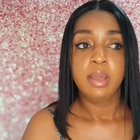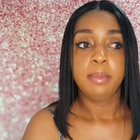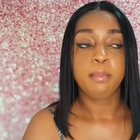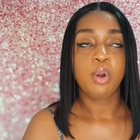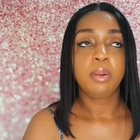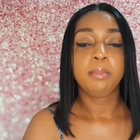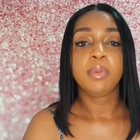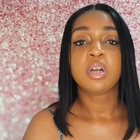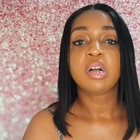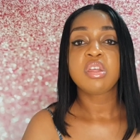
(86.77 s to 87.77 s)
but
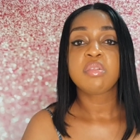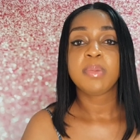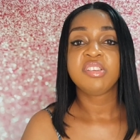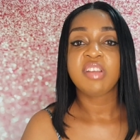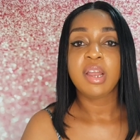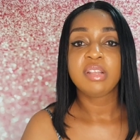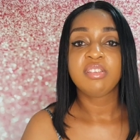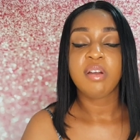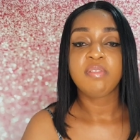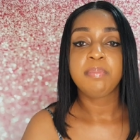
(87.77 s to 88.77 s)
because
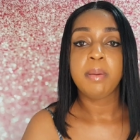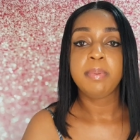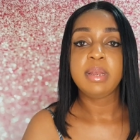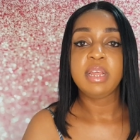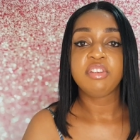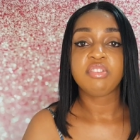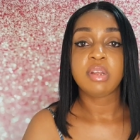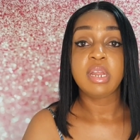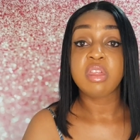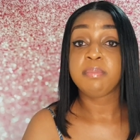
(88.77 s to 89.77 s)
majority of the population
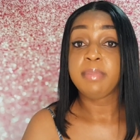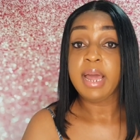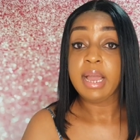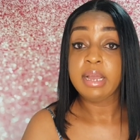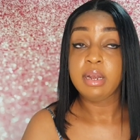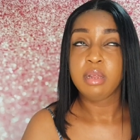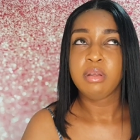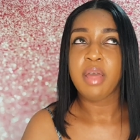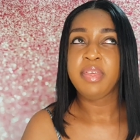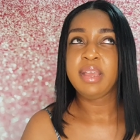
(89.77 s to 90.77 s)
is black,
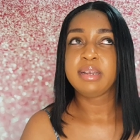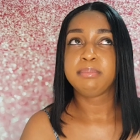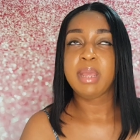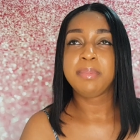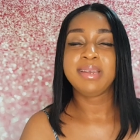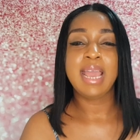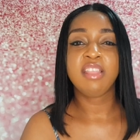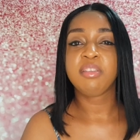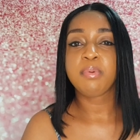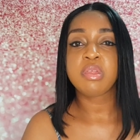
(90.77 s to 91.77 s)
I think maybe
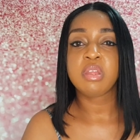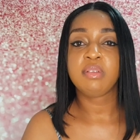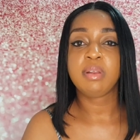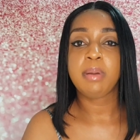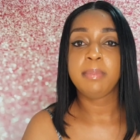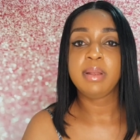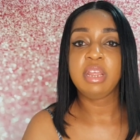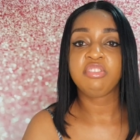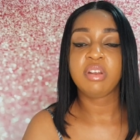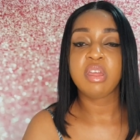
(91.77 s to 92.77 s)
ninety percent of the
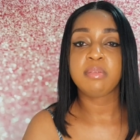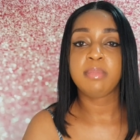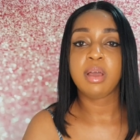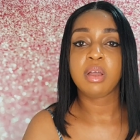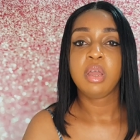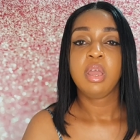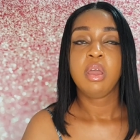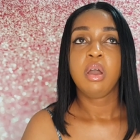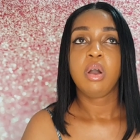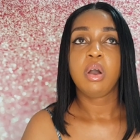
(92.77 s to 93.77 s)
population is black.
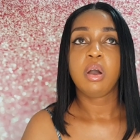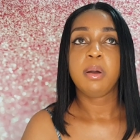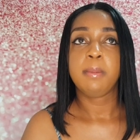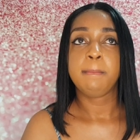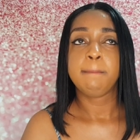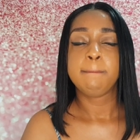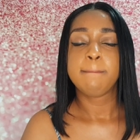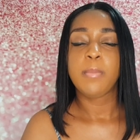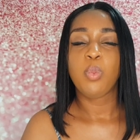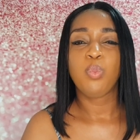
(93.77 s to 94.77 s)
Um,
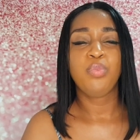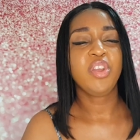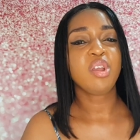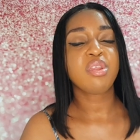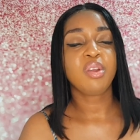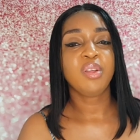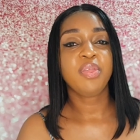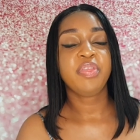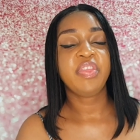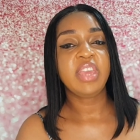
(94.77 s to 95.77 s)
there are certain
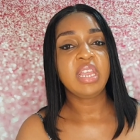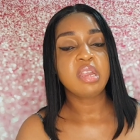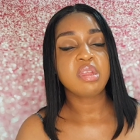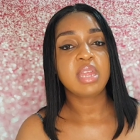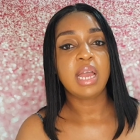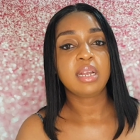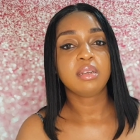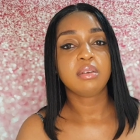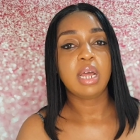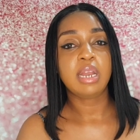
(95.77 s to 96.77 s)
things that
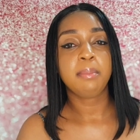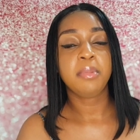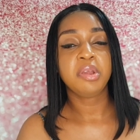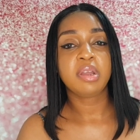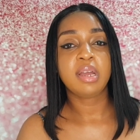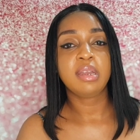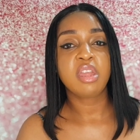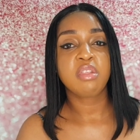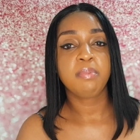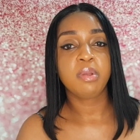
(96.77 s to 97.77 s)
an American
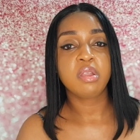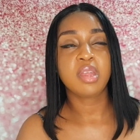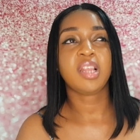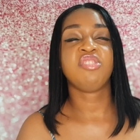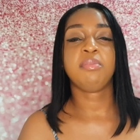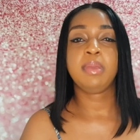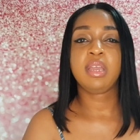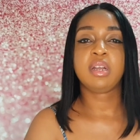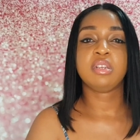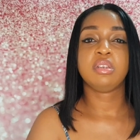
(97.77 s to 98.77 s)
experience that a
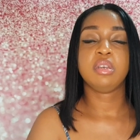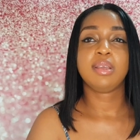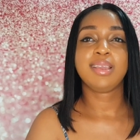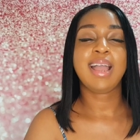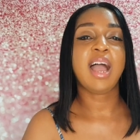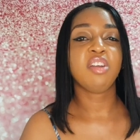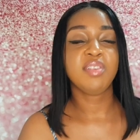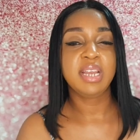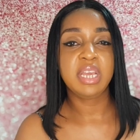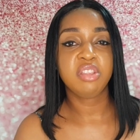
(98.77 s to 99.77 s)
Jamaican can't
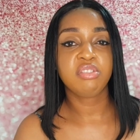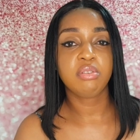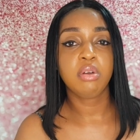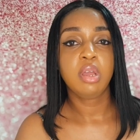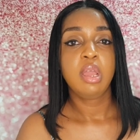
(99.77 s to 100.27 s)
relate to